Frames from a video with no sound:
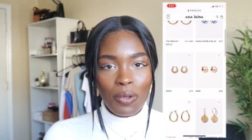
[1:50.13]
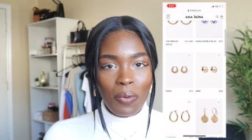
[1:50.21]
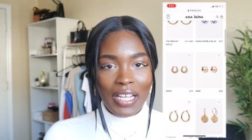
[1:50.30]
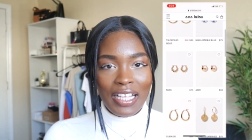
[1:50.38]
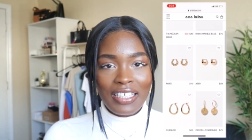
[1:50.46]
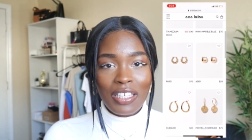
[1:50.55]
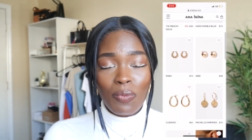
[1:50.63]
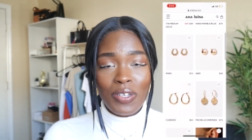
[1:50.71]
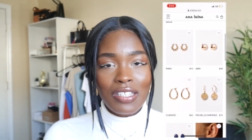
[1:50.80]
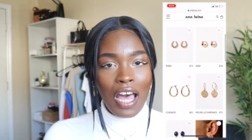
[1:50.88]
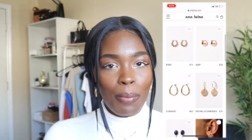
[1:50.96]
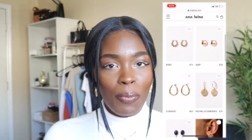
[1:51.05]
So what I did
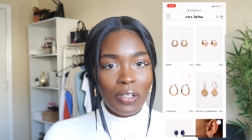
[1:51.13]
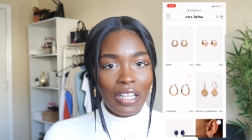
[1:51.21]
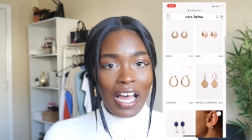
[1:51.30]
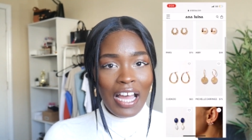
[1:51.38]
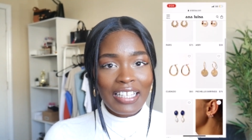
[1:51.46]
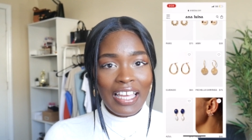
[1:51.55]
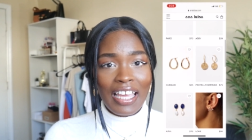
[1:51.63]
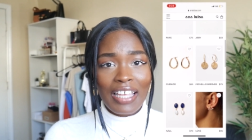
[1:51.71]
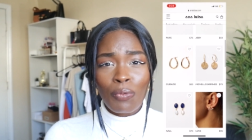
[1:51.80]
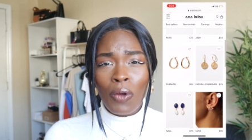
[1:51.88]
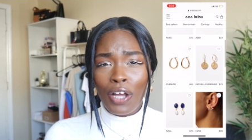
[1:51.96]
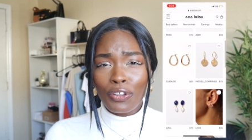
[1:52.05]
was hop online
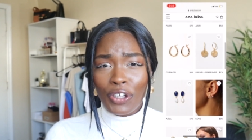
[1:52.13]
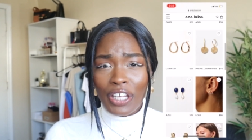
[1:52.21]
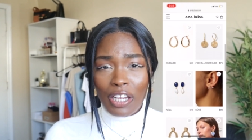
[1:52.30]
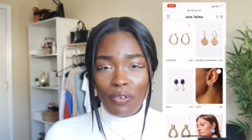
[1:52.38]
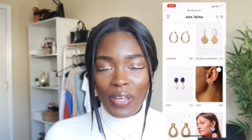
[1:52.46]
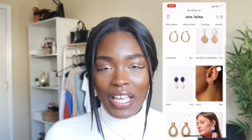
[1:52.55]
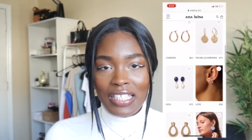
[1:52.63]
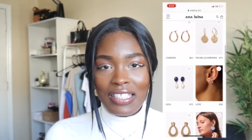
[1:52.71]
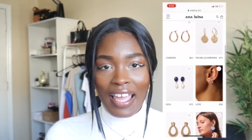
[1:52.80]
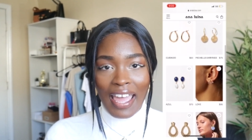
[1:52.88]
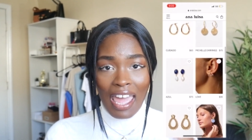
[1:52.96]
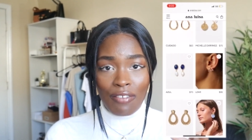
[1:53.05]
and under
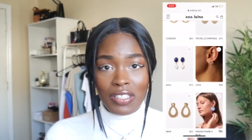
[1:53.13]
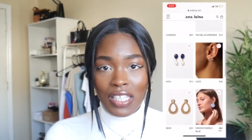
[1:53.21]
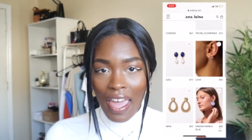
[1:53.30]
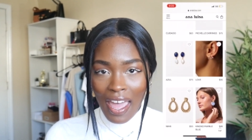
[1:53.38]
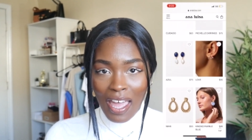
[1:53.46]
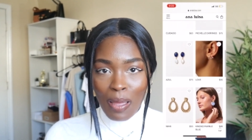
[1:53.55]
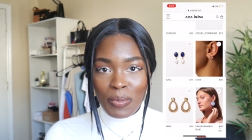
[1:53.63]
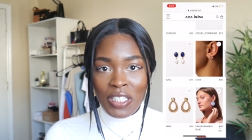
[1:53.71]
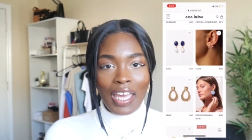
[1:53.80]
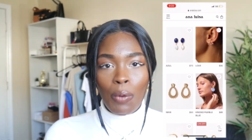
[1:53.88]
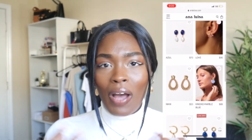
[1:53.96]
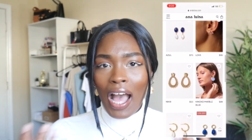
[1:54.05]
earrings, they have tabs.
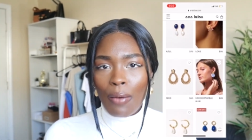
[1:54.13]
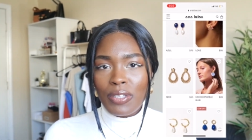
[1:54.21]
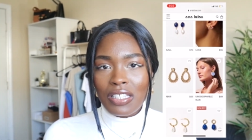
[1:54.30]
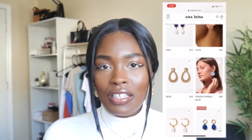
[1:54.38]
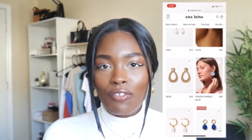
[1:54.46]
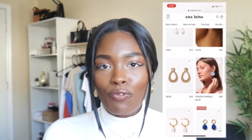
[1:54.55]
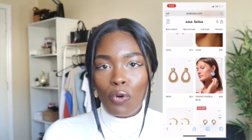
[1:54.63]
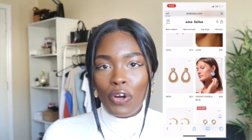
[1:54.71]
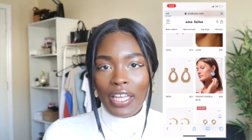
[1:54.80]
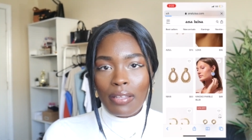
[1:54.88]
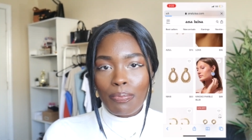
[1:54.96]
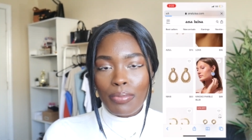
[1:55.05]
And what I was looking for in